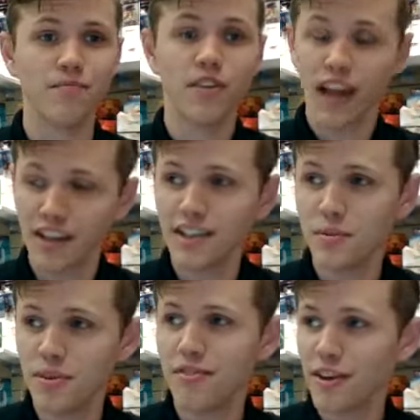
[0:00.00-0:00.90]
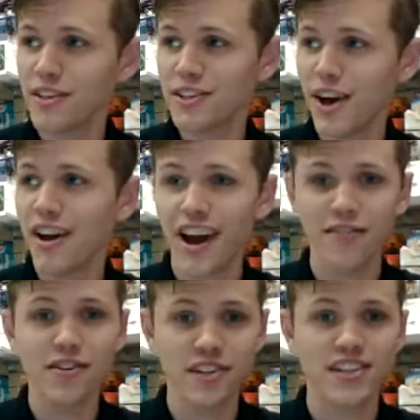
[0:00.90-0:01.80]
likely to be fairly sought
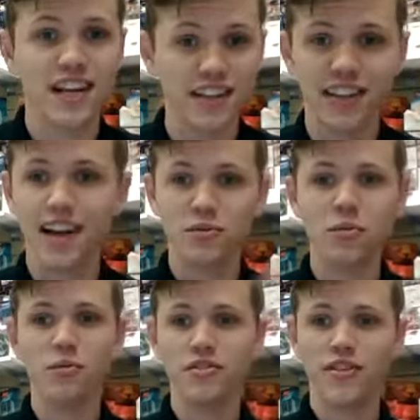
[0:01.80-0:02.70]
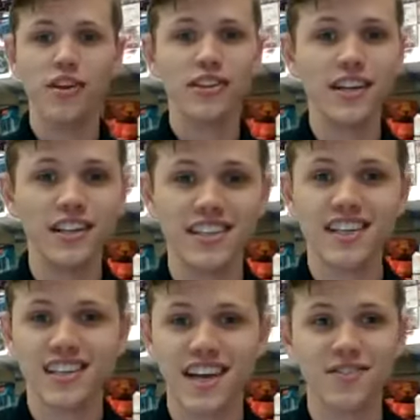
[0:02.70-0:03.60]
after, just like the last one was fairly
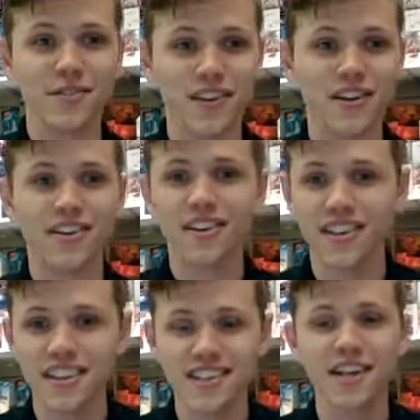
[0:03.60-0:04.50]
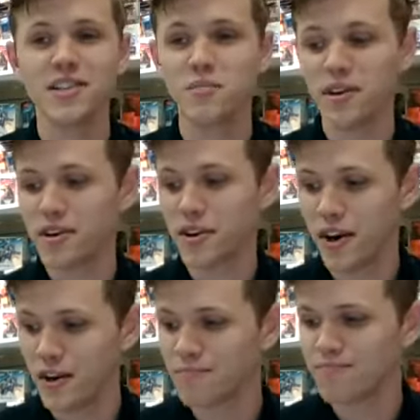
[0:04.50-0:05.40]
successful there, the Sun Speaker
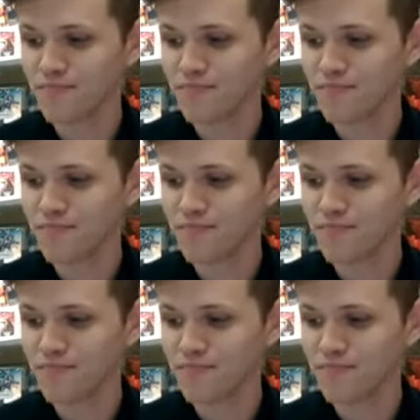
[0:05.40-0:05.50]
card.